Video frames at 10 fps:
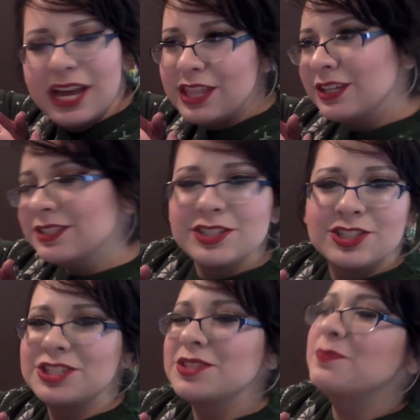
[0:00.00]
This is
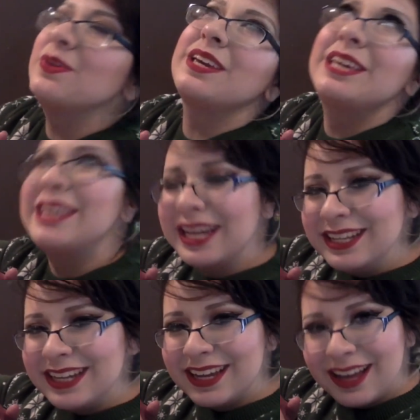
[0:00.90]
just the
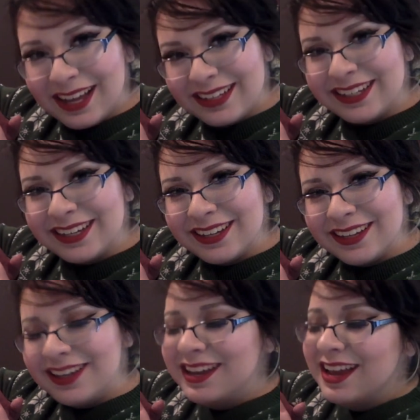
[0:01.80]
beginning, honey.